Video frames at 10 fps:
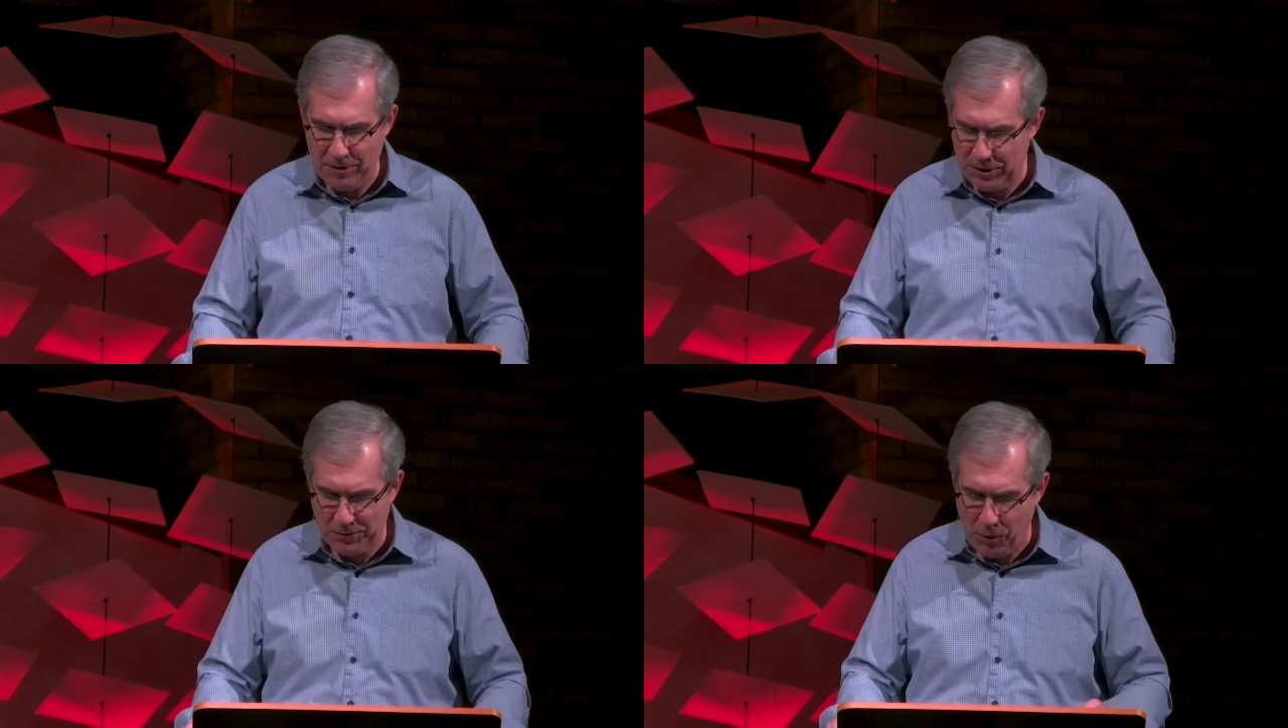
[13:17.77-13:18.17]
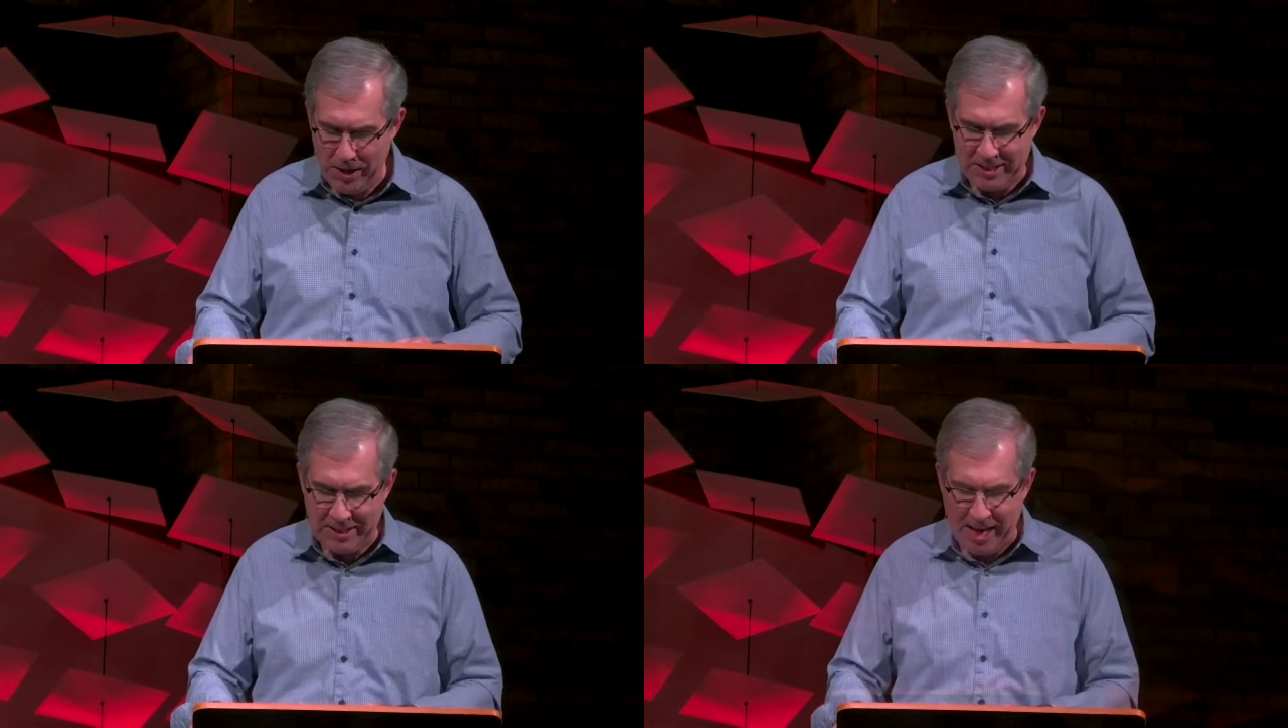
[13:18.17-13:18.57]
Verse
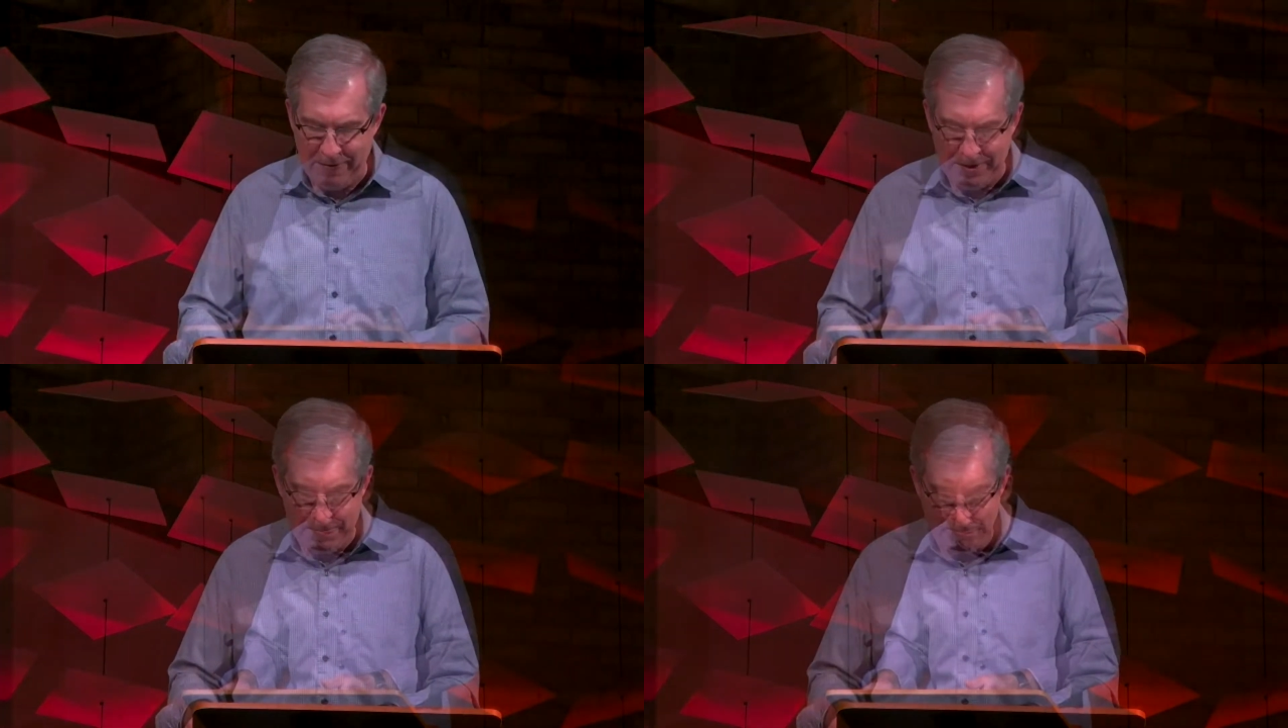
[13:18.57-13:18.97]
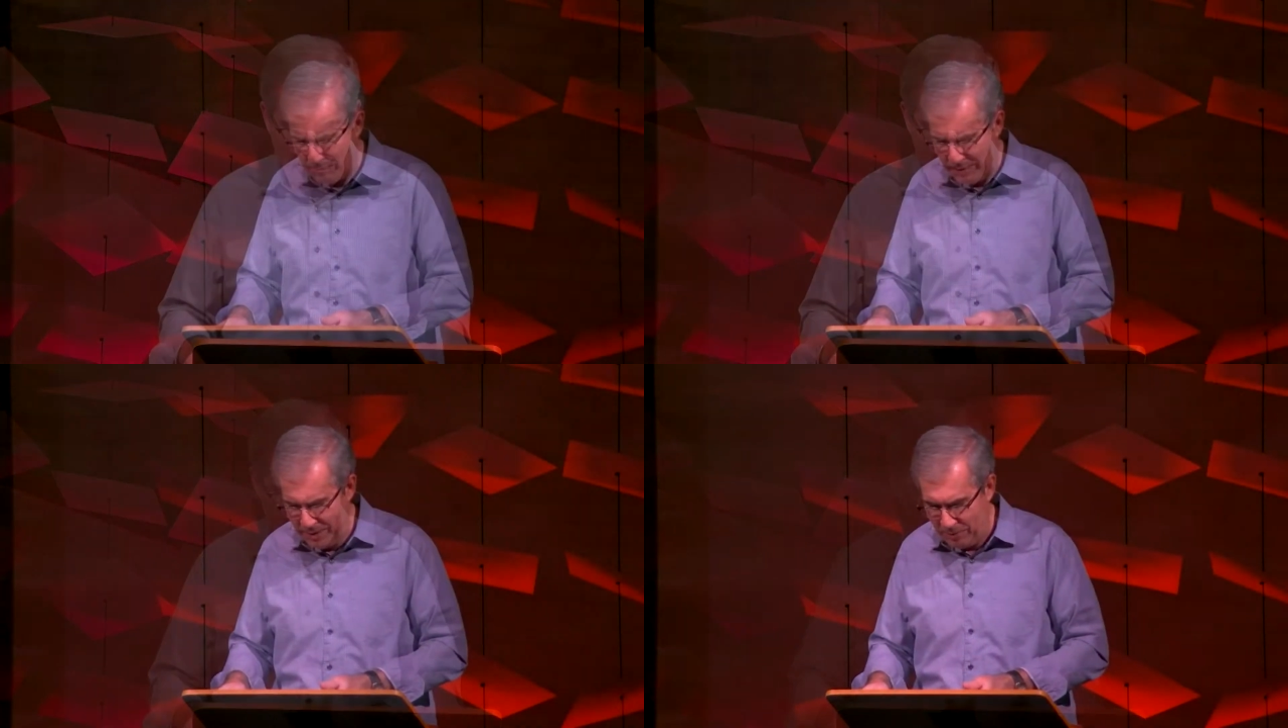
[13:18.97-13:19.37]
47,
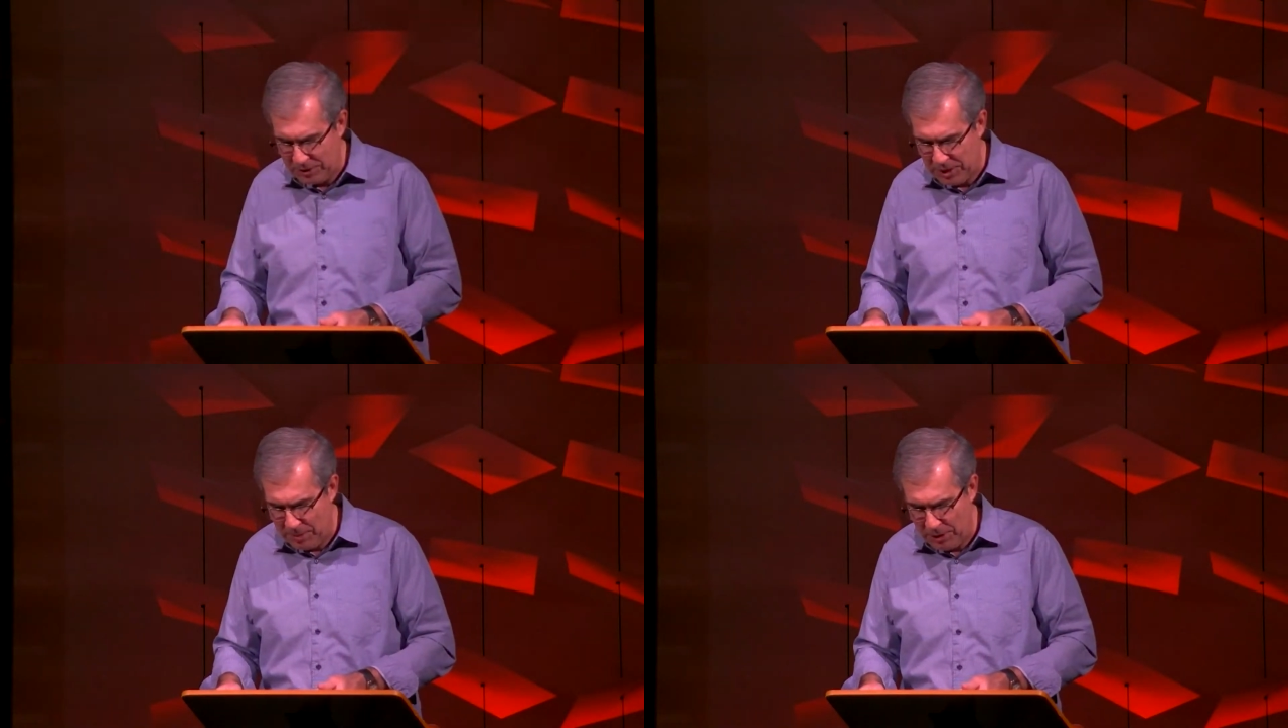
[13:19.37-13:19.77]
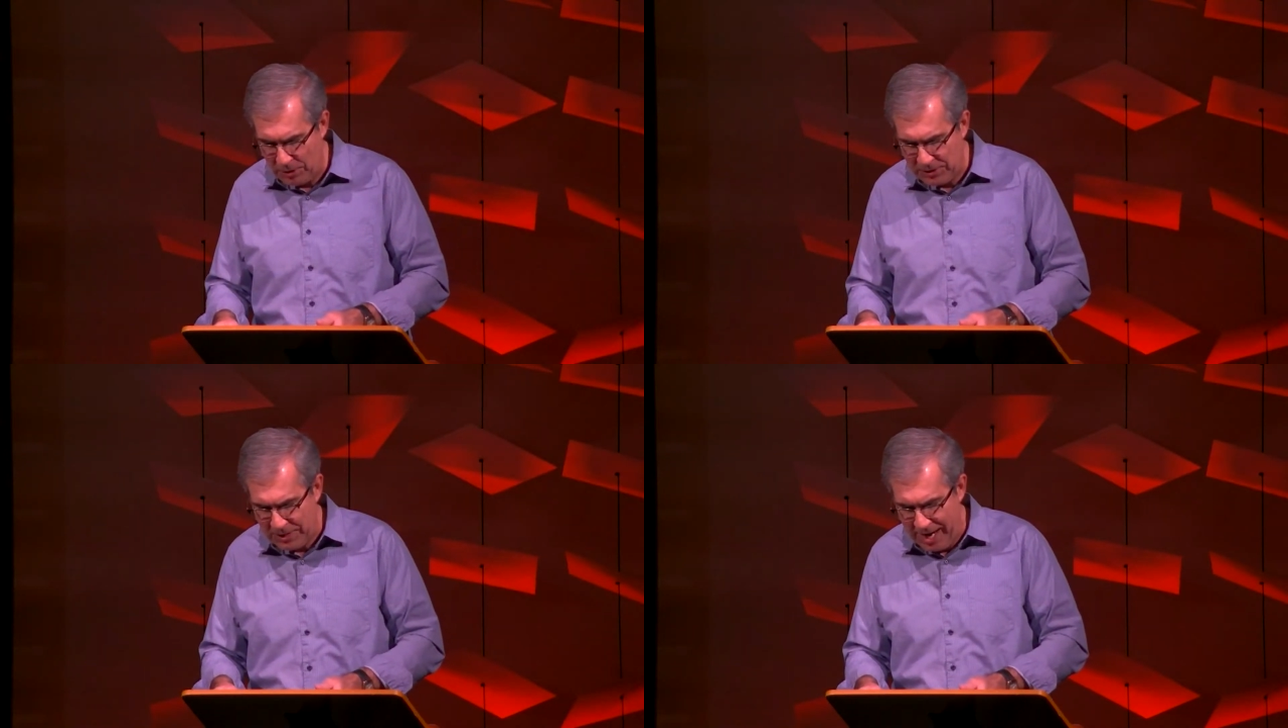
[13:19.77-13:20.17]
when some of
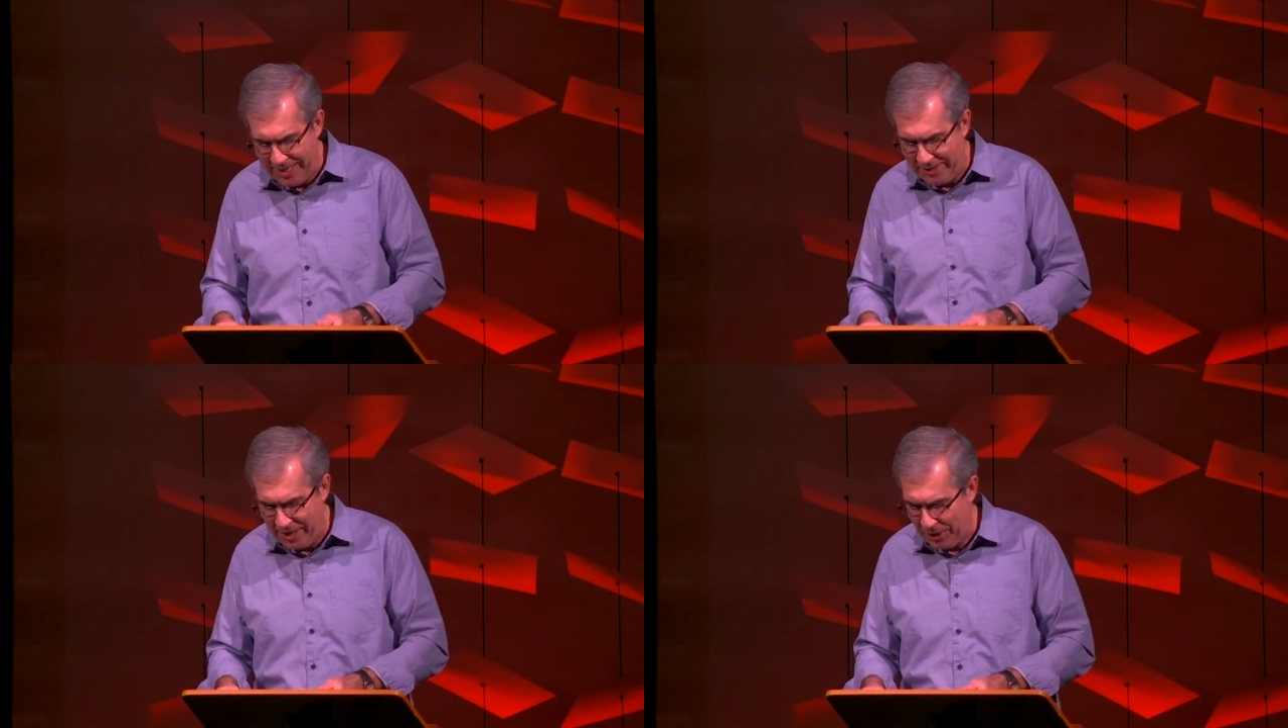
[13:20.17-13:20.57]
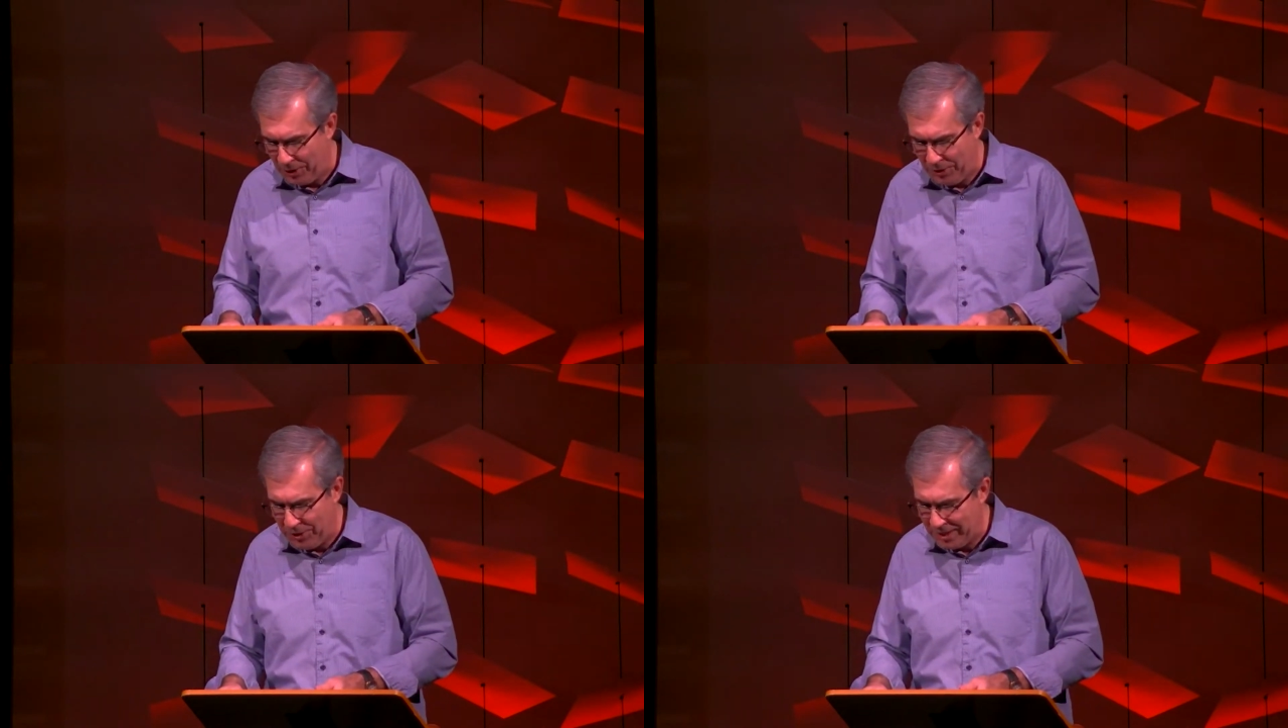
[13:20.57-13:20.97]
those standing there
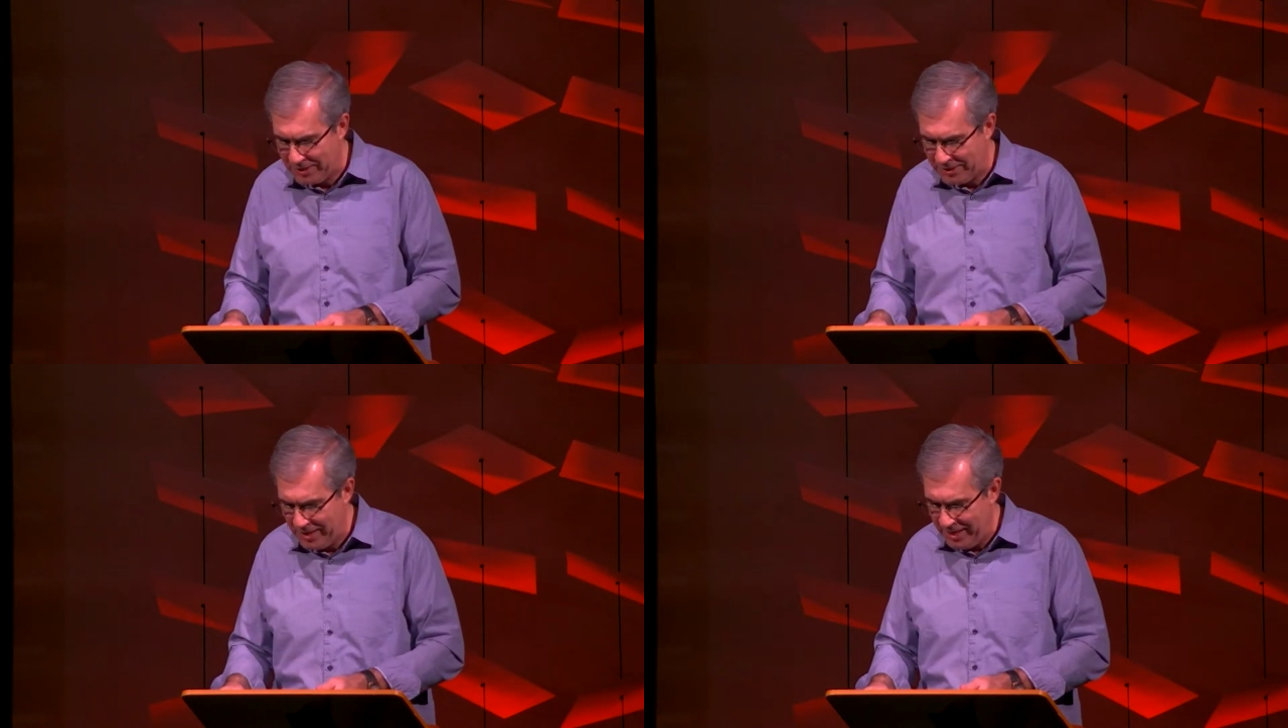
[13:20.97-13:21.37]
heard this,